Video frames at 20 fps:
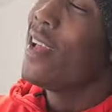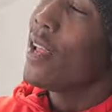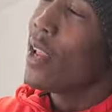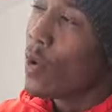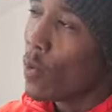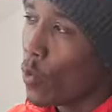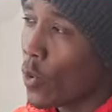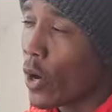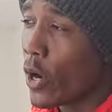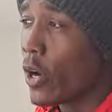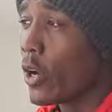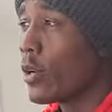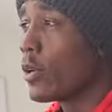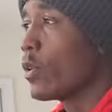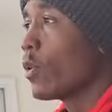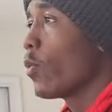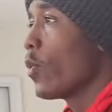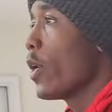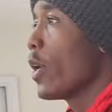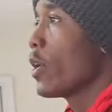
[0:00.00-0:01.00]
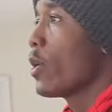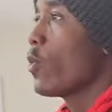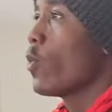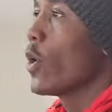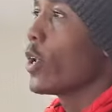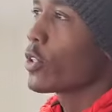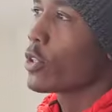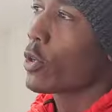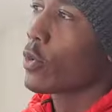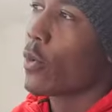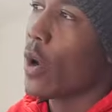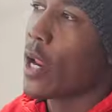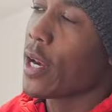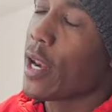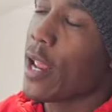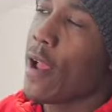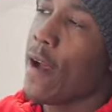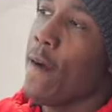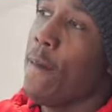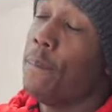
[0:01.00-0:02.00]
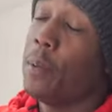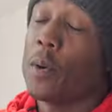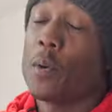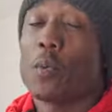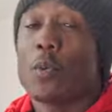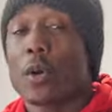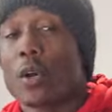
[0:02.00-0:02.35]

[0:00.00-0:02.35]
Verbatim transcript: We're in, we're in the winter right now, but we're